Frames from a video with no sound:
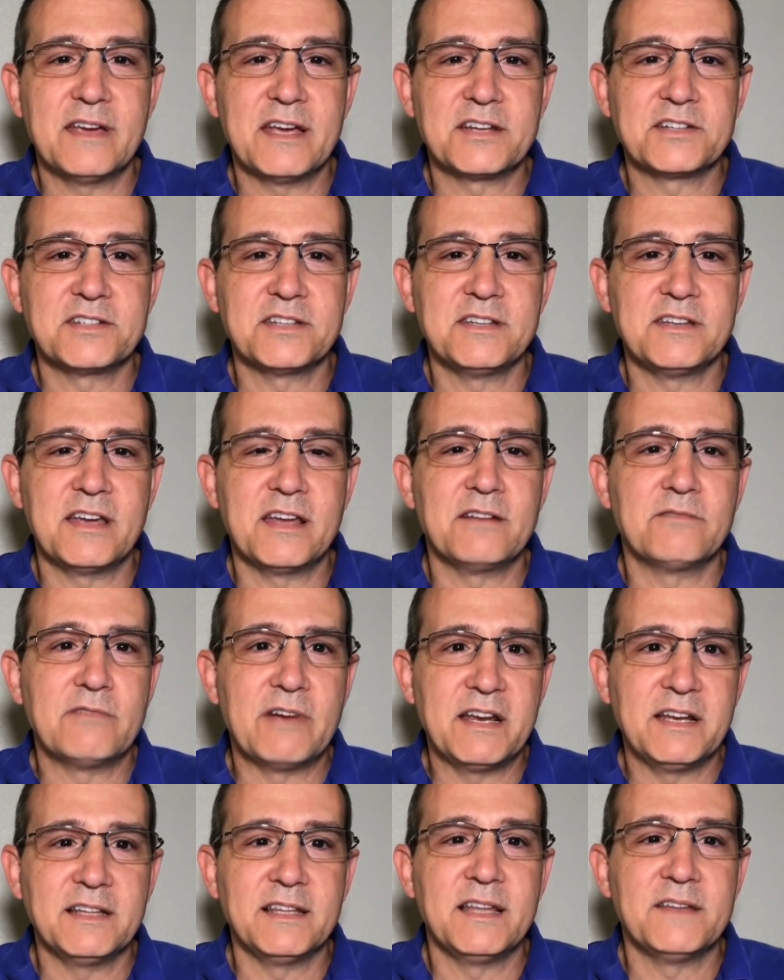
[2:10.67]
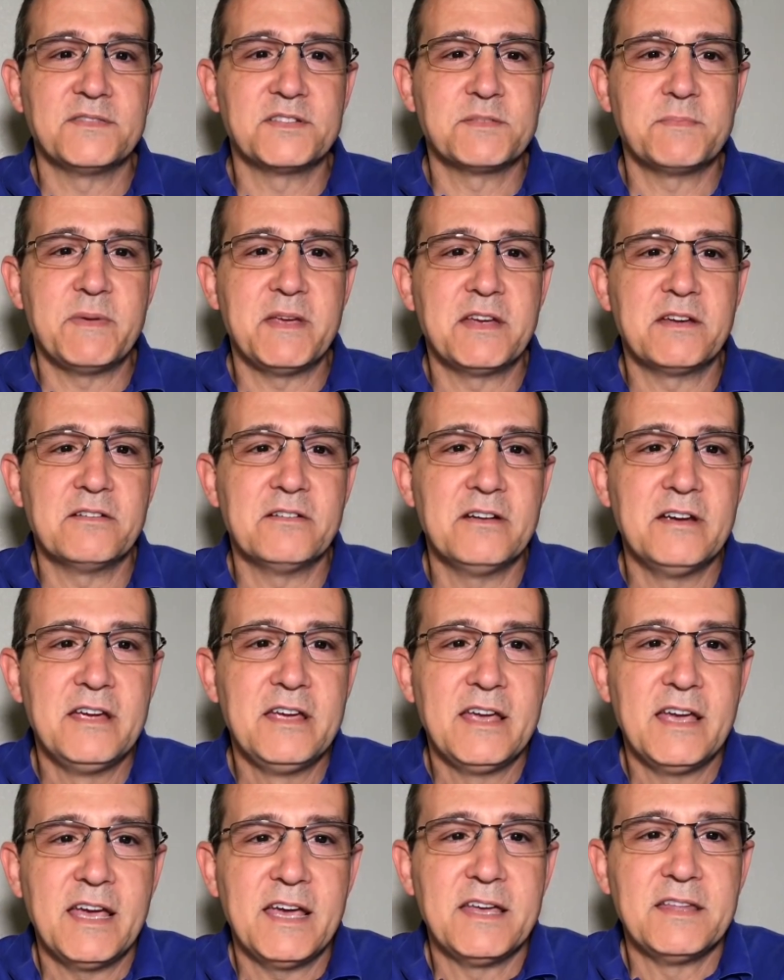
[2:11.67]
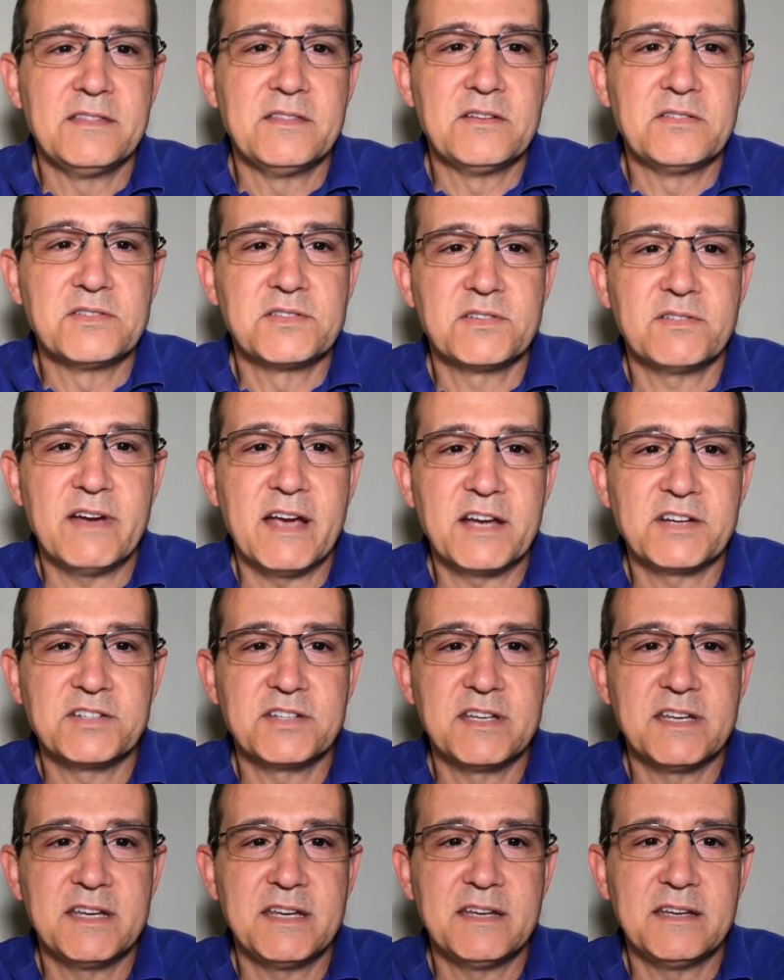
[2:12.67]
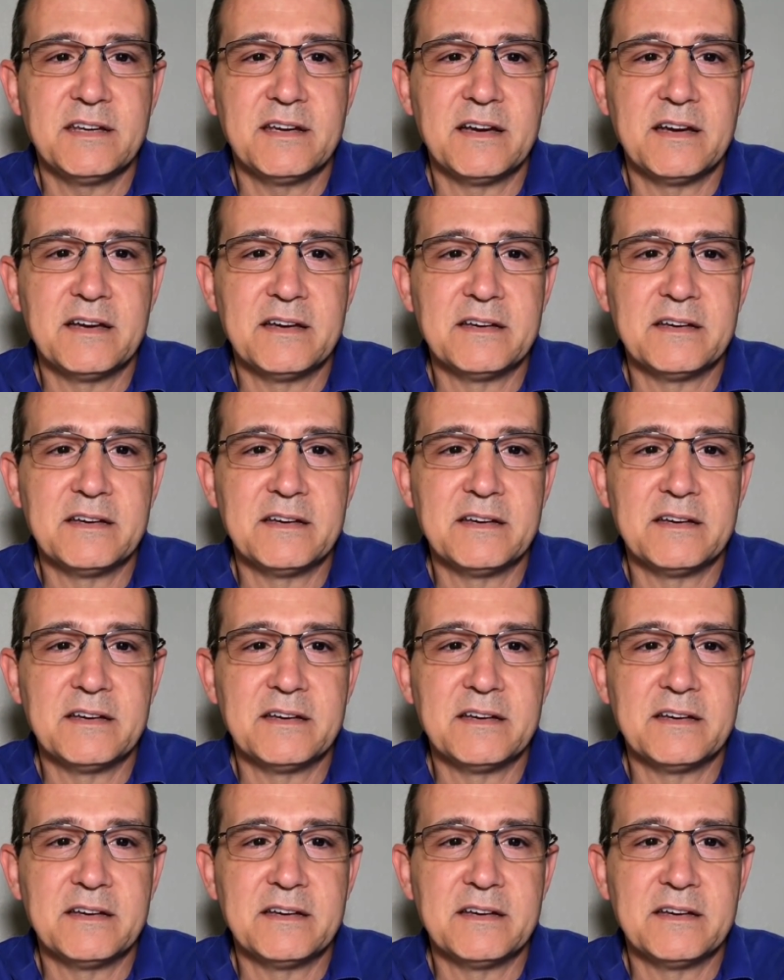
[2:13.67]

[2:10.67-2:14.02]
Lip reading: Actually, you got a right and left speaker, and those are actually